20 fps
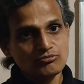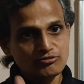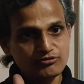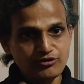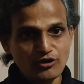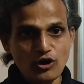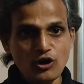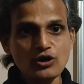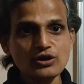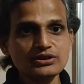
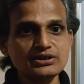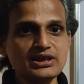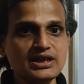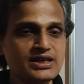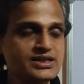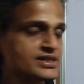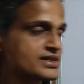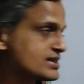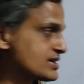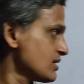For
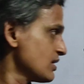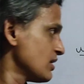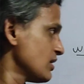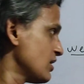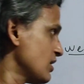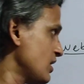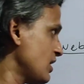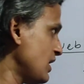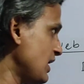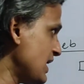this,
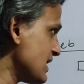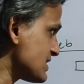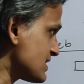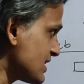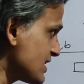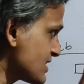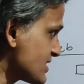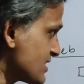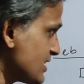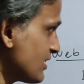
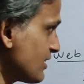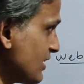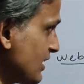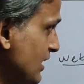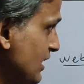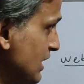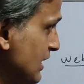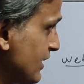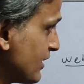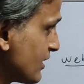as I said
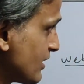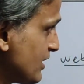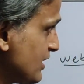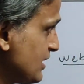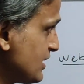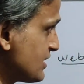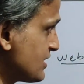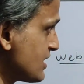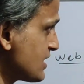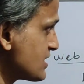earlier,
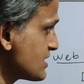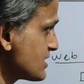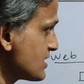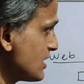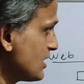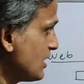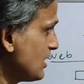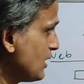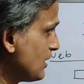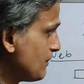it
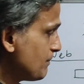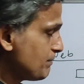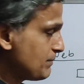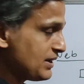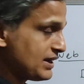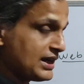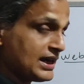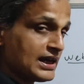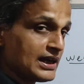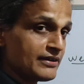is
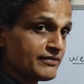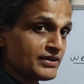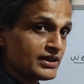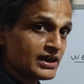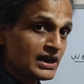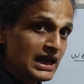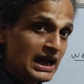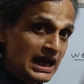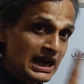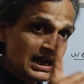
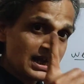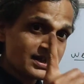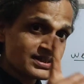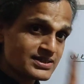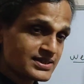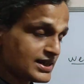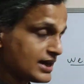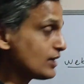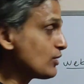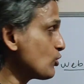behaving
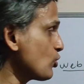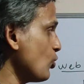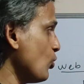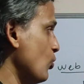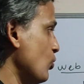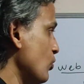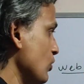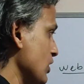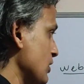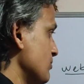as a
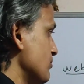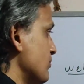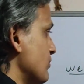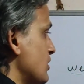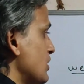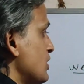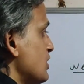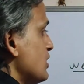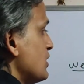column.